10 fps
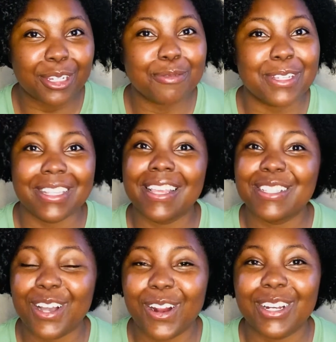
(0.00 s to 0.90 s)
It wasn't as
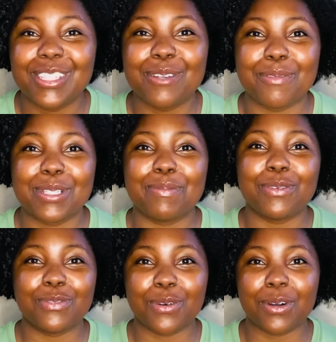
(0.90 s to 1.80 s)
hard as it was
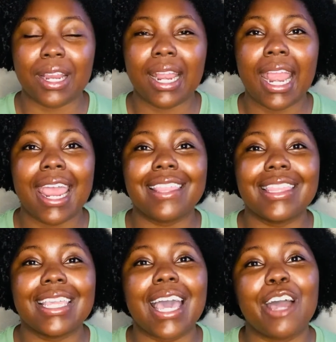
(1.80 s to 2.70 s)
before. And
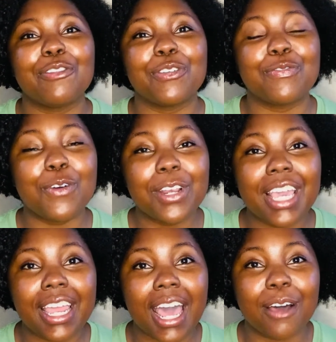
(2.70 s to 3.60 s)
then after
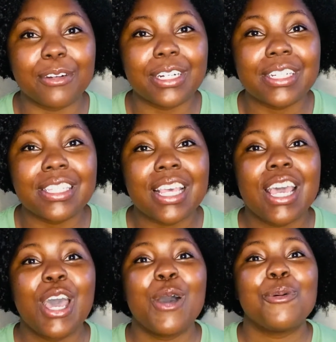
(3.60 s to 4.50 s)
48 hours,
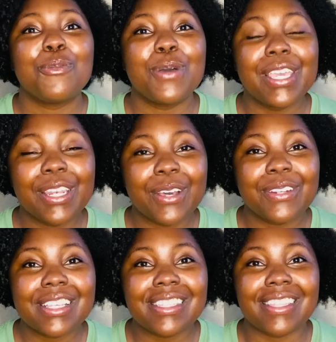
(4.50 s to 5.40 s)
we
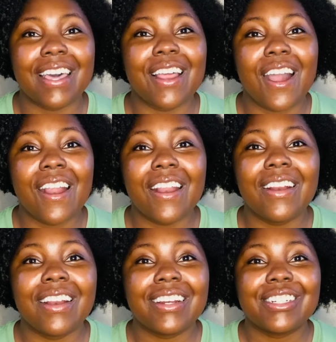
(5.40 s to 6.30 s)
noticed that
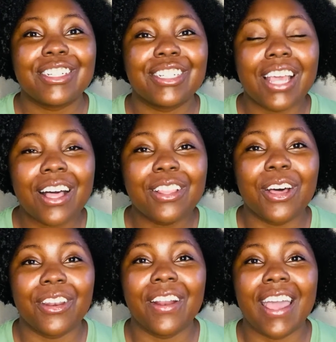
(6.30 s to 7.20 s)
our shell
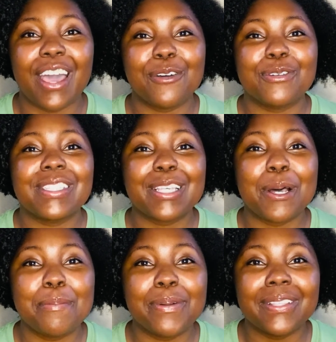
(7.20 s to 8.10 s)
on our egg was
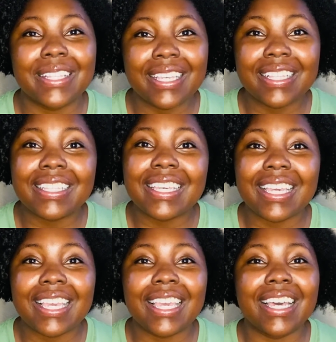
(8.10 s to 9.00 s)

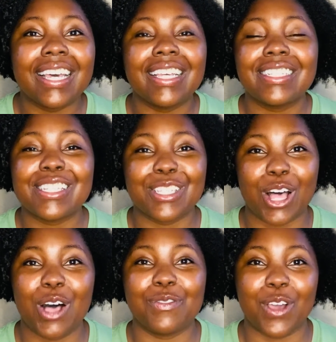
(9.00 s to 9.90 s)
completely
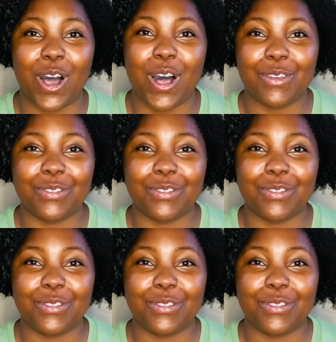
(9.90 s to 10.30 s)
dissolved off.